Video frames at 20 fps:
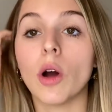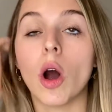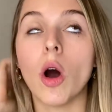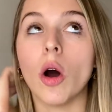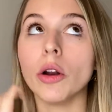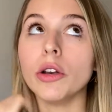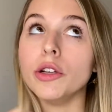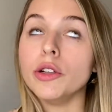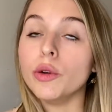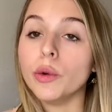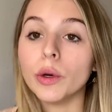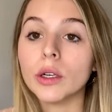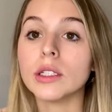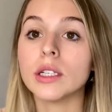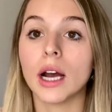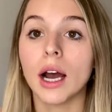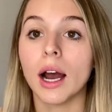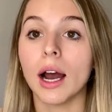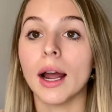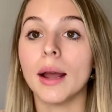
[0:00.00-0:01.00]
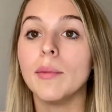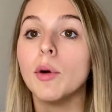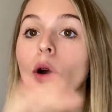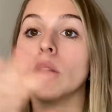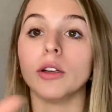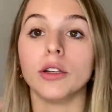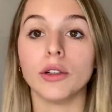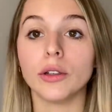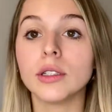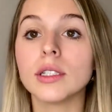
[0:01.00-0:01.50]
on your time,
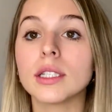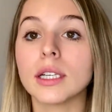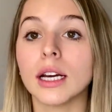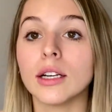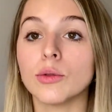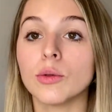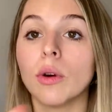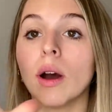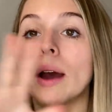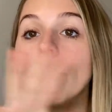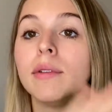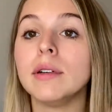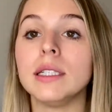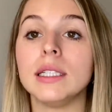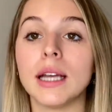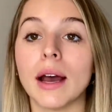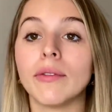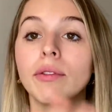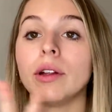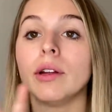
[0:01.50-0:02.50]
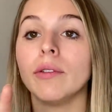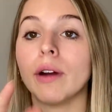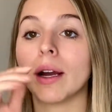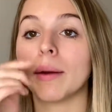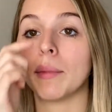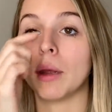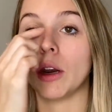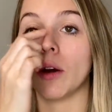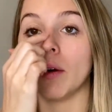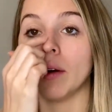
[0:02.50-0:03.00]
on your schedule, I would definitely
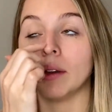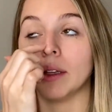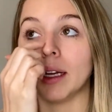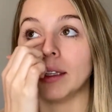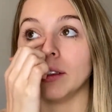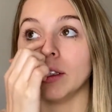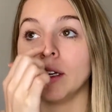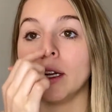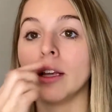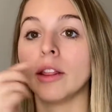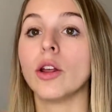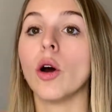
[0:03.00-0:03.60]
recommend online learning.